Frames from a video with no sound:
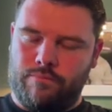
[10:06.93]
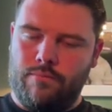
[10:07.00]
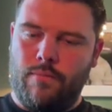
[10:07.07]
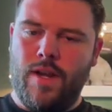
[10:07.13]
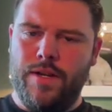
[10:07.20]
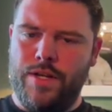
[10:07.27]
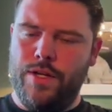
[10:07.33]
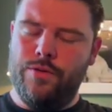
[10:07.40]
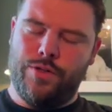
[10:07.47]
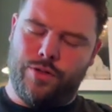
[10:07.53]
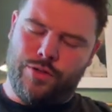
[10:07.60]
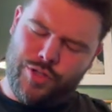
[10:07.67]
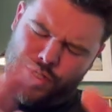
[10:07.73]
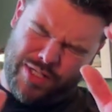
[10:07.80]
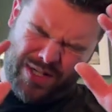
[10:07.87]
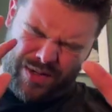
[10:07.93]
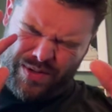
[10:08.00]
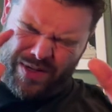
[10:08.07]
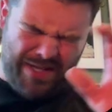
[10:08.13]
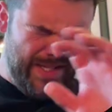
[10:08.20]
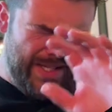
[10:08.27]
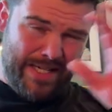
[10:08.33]
user, just so
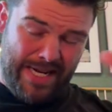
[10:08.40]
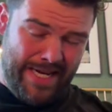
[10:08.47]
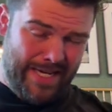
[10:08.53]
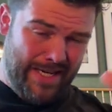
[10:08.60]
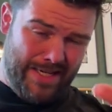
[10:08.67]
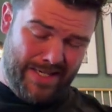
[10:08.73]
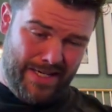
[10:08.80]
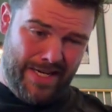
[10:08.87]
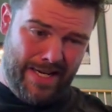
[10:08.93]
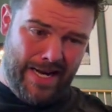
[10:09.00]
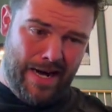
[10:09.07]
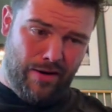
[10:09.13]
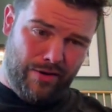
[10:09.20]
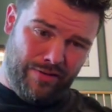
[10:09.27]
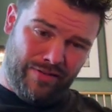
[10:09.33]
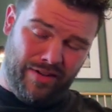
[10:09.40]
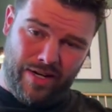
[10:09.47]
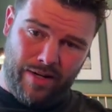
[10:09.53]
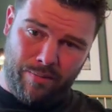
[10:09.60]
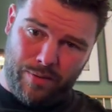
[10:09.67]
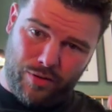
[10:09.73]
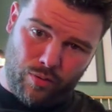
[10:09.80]
that state doesn't get out of
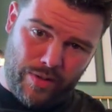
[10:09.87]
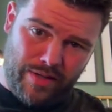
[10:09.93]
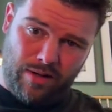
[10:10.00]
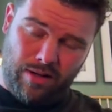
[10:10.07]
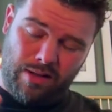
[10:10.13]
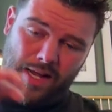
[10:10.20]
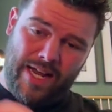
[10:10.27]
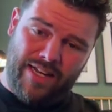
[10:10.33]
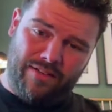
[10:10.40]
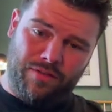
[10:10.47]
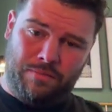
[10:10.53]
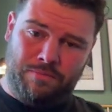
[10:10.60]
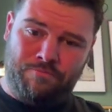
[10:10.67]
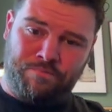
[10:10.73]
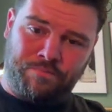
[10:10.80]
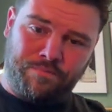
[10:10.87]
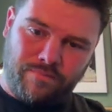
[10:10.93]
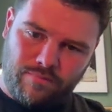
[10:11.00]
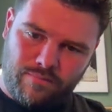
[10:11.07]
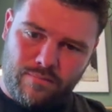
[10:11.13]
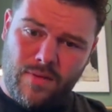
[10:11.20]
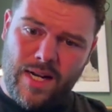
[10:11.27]
sync between the clients.
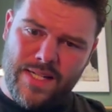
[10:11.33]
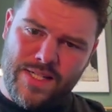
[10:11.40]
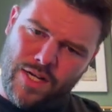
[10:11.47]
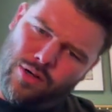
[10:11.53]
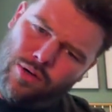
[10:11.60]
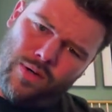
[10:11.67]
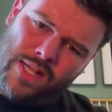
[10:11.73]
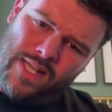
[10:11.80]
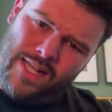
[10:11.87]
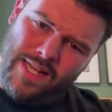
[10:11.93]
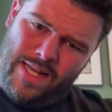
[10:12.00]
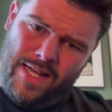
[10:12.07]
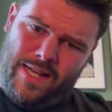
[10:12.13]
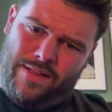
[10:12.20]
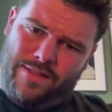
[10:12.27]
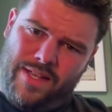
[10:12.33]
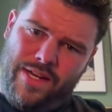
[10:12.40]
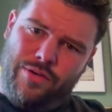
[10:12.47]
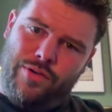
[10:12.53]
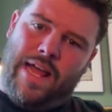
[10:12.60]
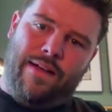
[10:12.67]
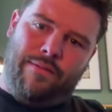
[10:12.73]
And so then
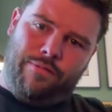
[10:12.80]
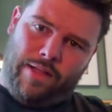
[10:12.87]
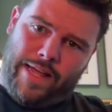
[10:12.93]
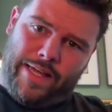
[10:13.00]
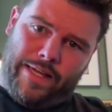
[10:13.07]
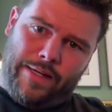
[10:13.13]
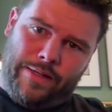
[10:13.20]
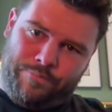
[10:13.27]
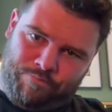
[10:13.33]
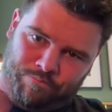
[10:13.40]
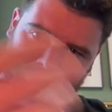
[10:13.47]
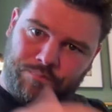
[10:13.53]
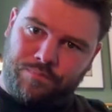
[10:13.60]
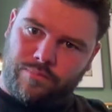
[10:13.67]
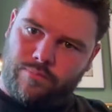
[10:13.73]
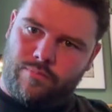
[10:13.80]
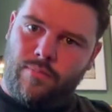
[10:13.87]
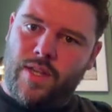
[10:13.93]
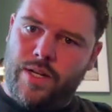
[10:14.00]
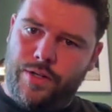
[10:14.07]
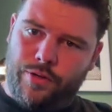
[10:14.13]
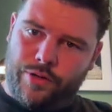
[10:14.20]
you have like
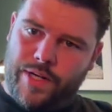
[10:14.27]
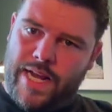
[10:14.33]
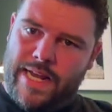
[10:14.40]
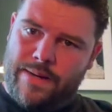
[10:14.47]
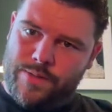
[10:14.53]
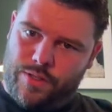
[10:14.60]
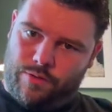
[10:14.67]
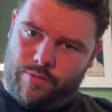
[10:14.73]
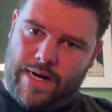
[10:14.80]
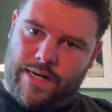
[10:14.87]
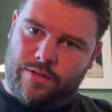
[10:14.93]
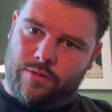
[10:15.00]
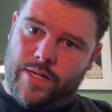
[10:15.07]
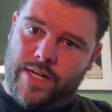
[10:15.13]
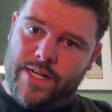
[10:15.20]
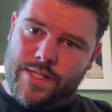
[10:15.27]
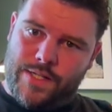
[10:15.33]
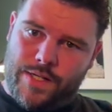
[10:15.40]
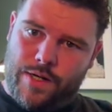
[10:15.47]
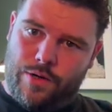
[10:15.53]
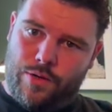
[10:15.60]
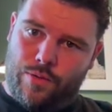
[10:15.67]
your games directory, and
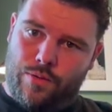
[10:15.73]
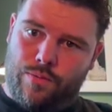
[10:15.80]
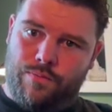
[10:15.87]
so